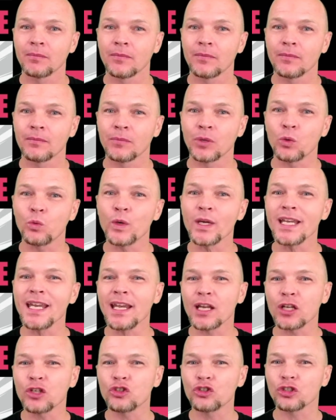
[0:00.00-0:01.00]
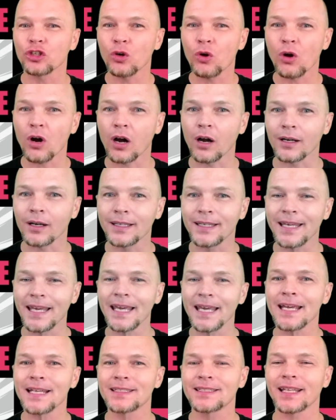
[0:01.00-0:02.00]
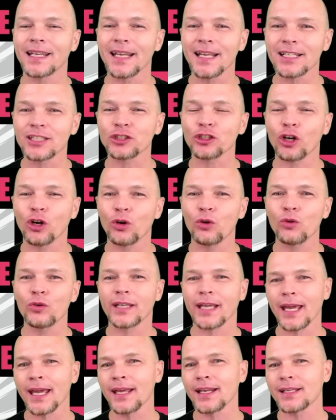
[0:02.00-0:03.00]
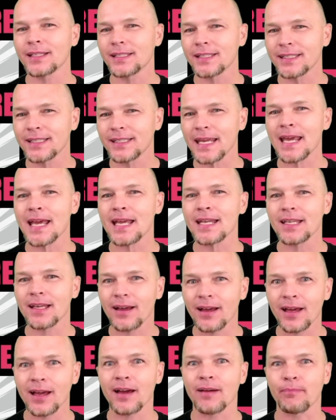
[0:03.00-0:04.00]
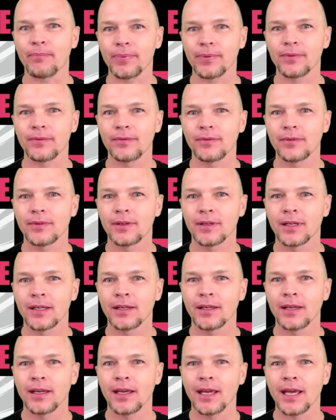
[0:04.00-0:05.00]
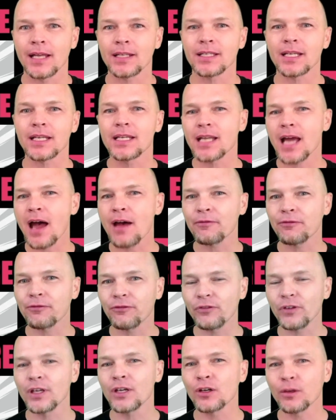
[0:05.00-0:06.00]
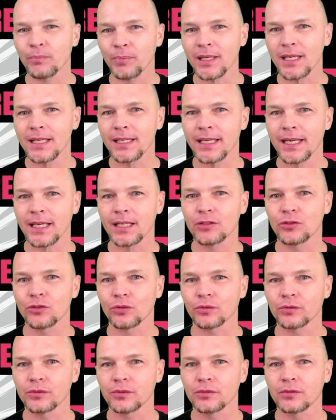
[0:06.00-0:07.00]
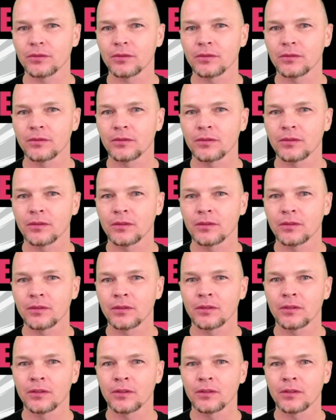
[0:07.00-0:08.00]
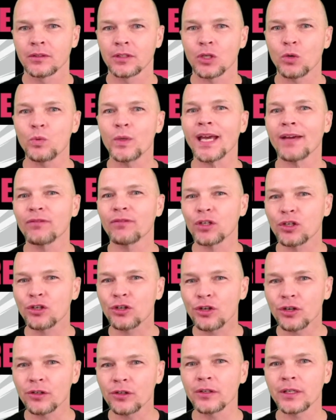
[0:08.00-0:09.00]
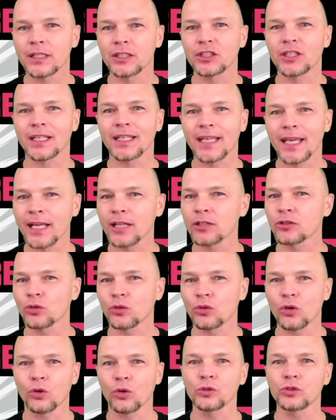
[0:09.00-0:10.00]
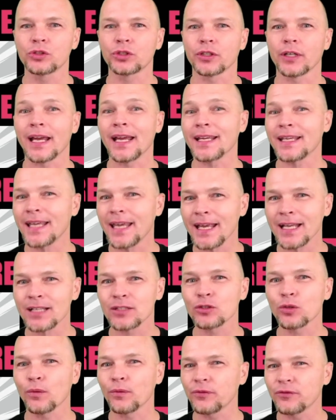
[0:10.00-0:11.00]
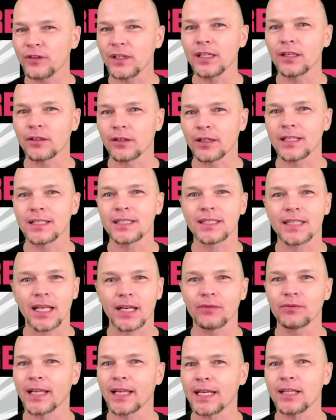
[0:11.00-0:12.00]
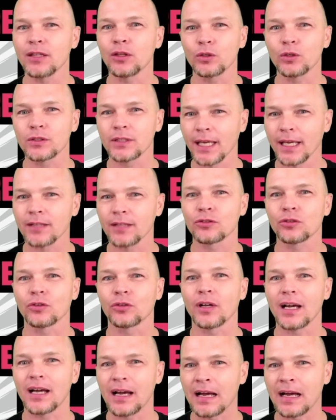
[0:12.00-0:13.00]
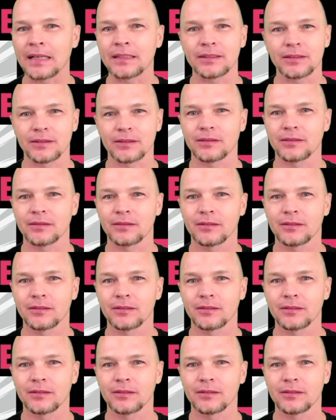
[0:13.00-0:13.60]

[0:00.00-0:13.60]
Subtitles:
but we need to show our kids that it's okay to stand up and to not fear being canceled. That we have the courage to cancel culture and cancel fear instead of letting those cancel us.